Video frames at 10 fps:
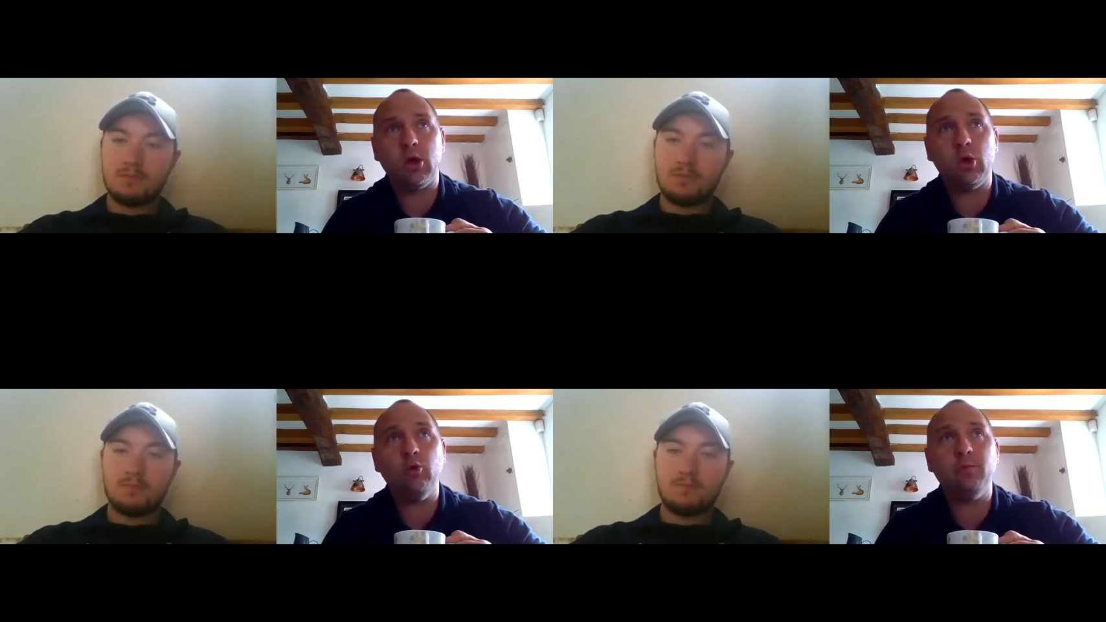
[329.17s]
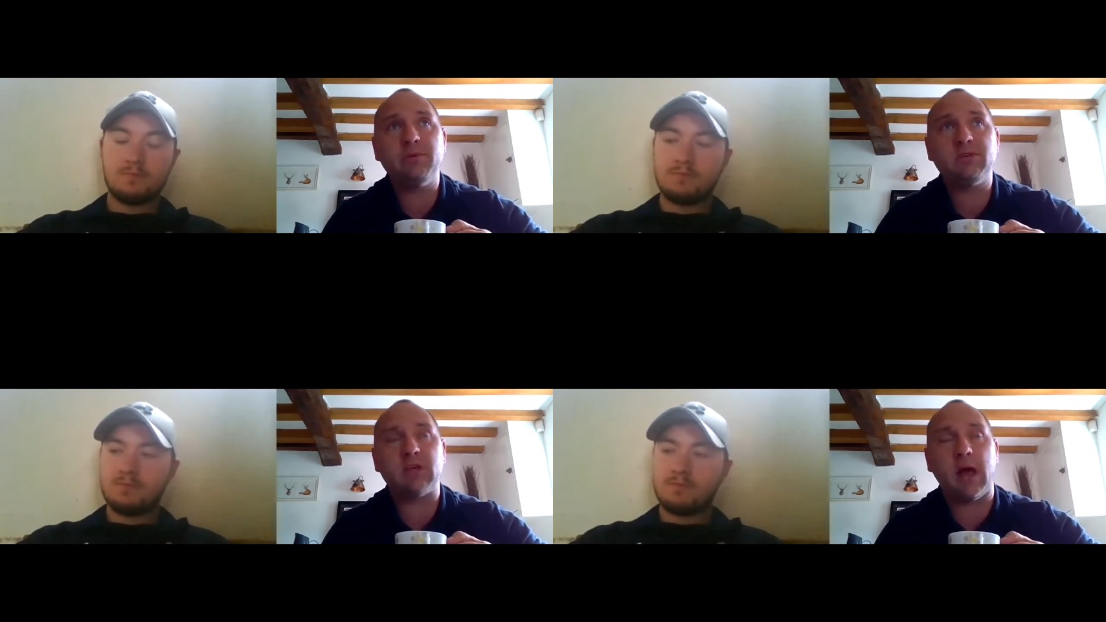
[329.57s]

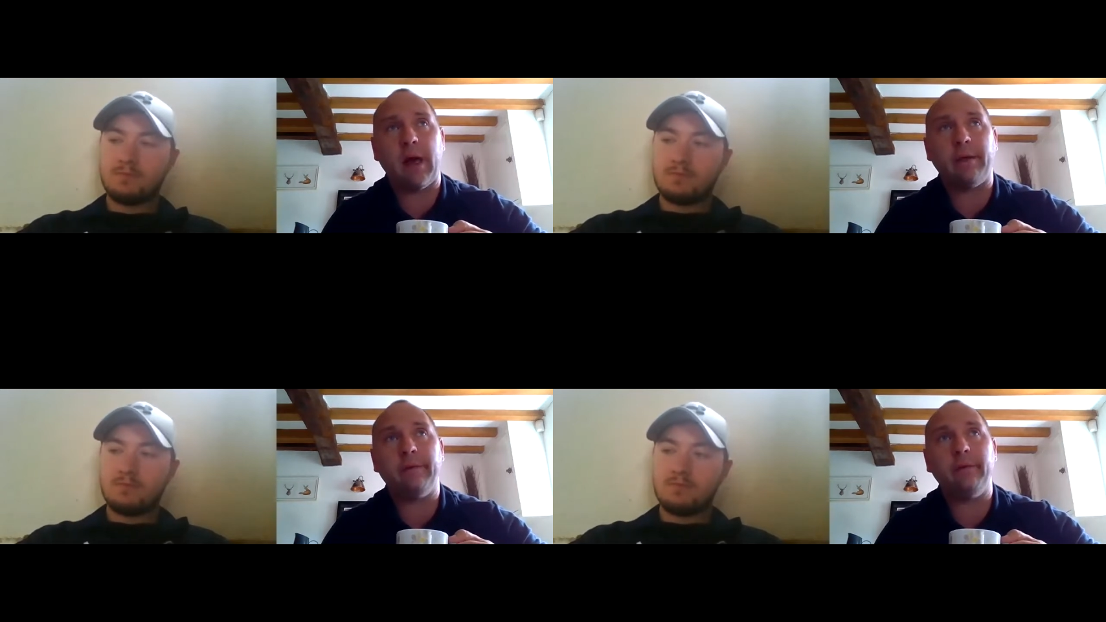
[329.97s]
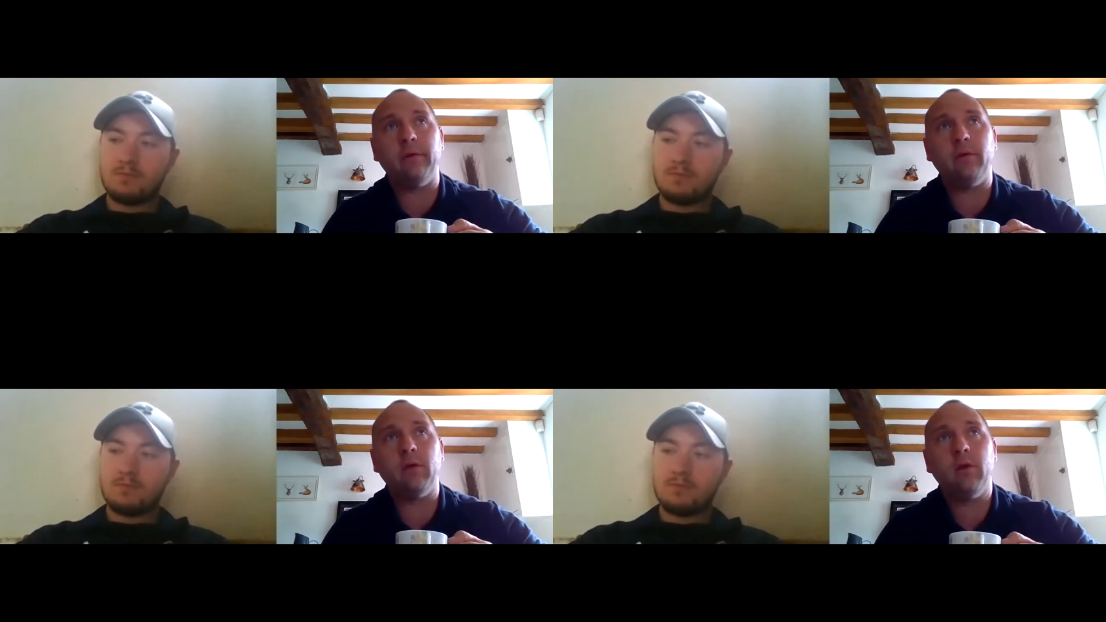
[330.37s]
Speaker 1: hoops
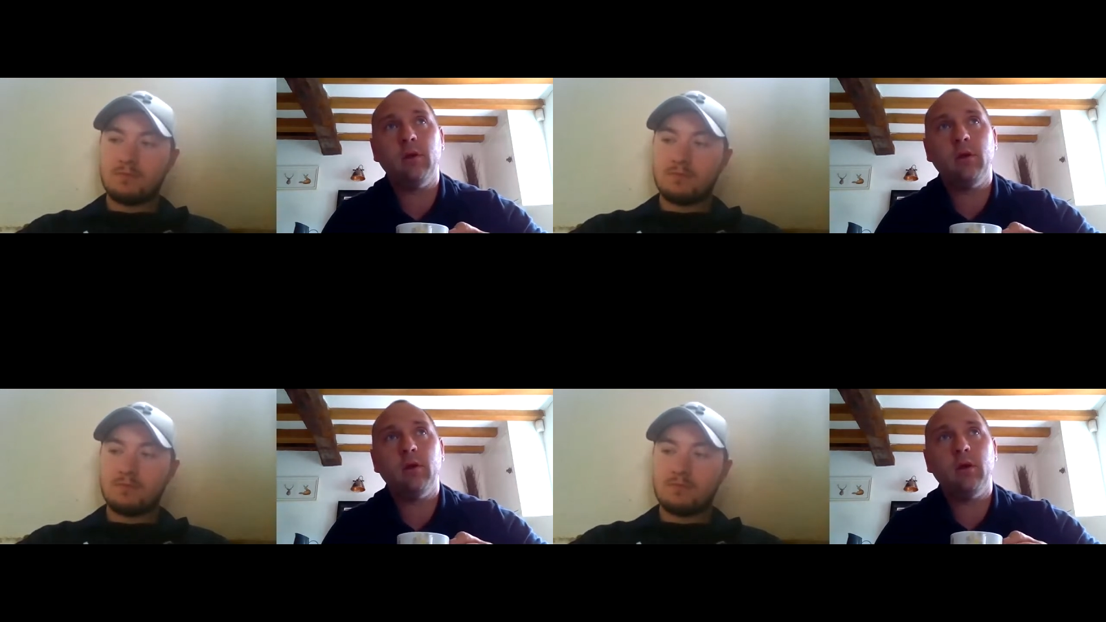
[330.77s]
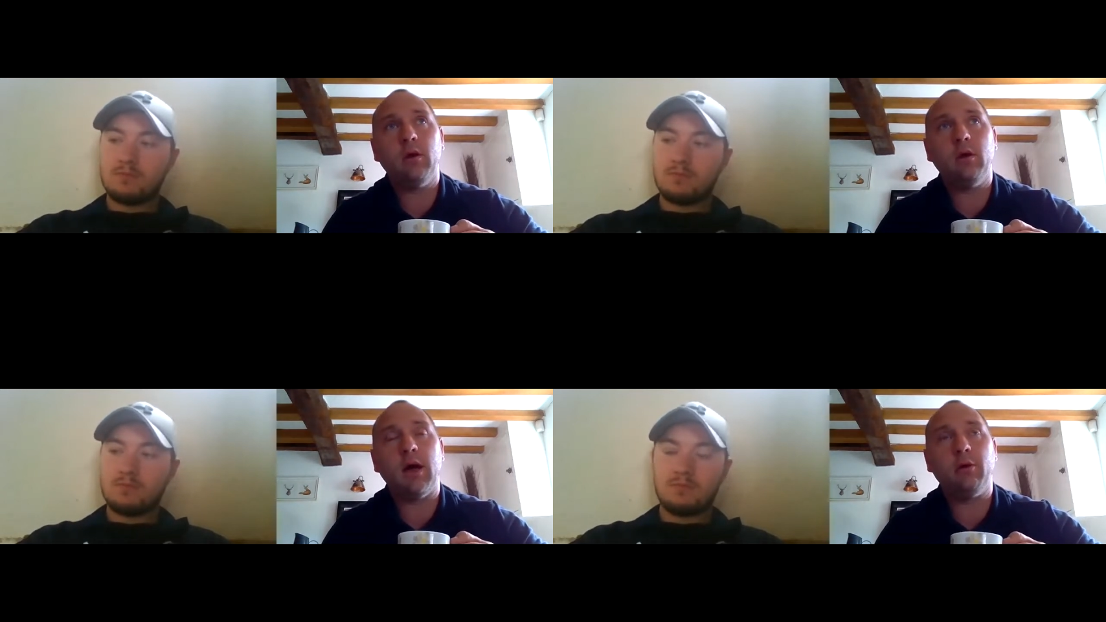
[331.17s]
and
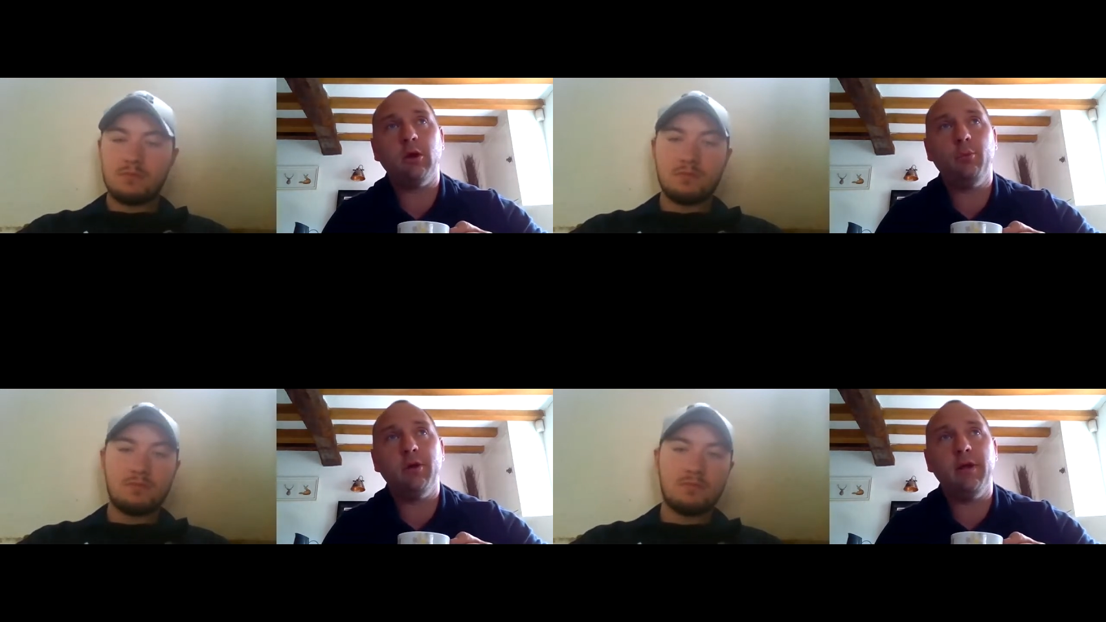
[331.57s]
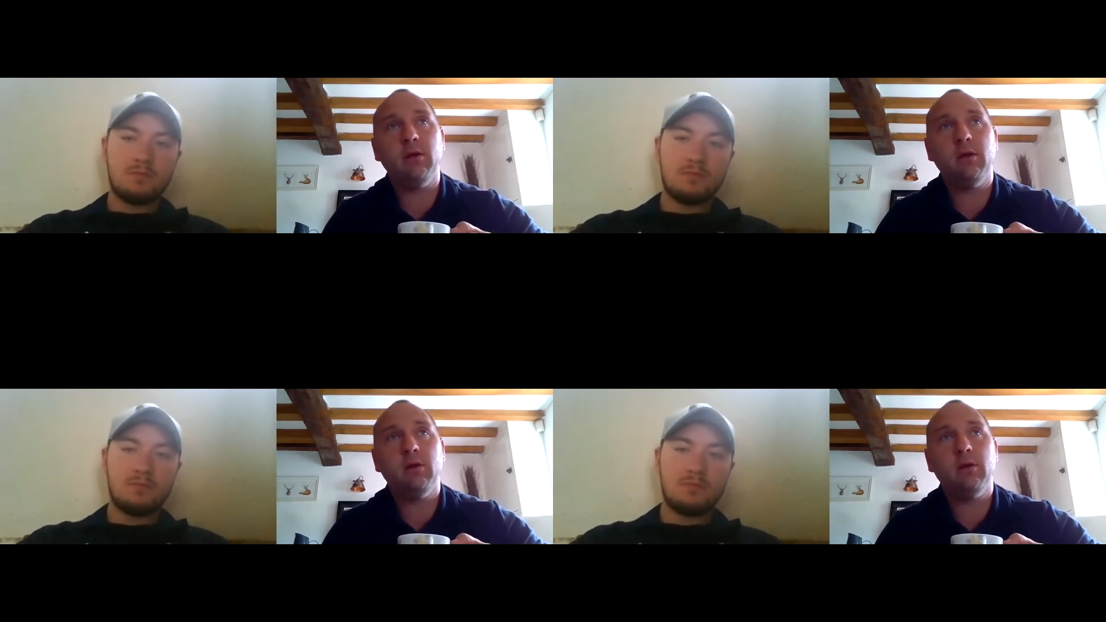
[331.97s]
uh, how can I put it